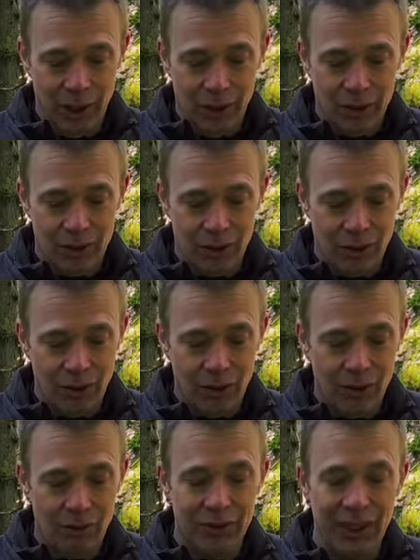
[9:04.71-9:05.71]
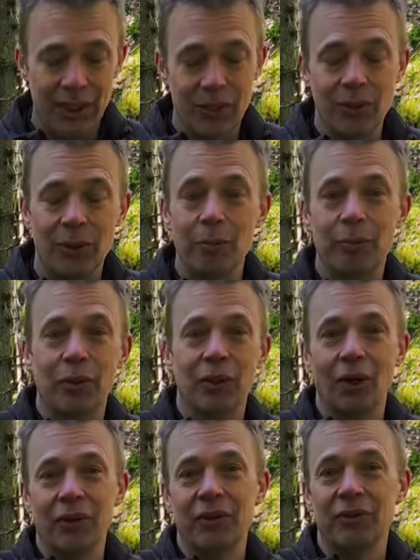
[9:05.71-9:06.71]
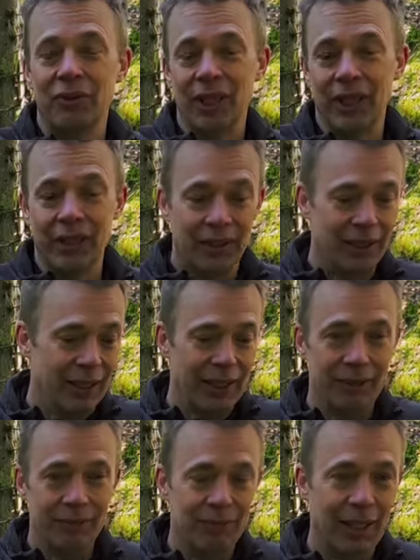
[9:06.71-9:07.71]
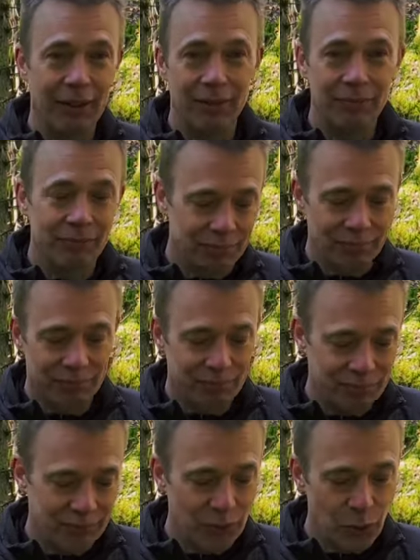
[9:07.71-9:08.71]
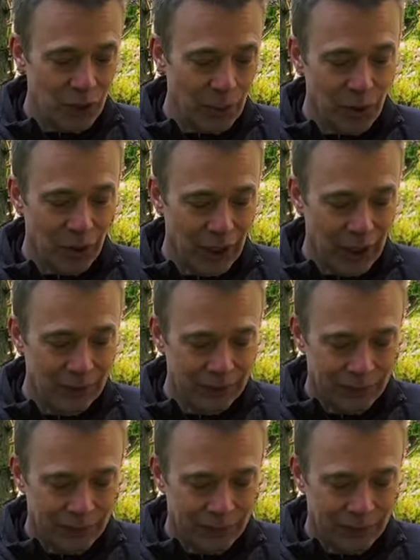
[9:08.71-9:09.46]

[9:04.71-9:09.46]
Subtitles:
So this you can put on the fire and do some cooking.